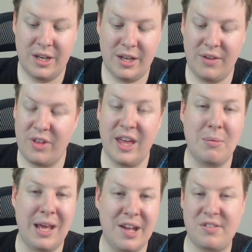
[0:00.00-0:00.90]
If the
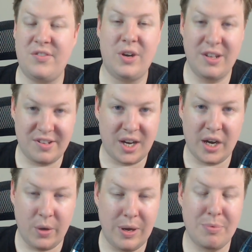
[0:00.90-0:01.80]
enemy has a very
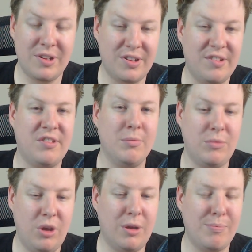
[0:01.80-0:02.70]
scary weapon system,
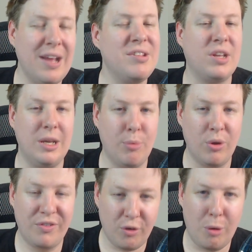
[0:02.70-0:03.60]
you can basically
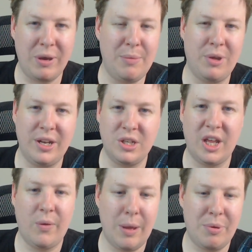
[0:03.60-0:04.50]
board 4 people into
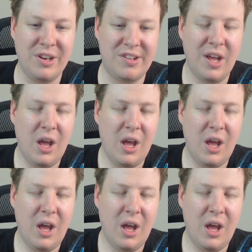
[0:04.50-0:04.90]
their weapons,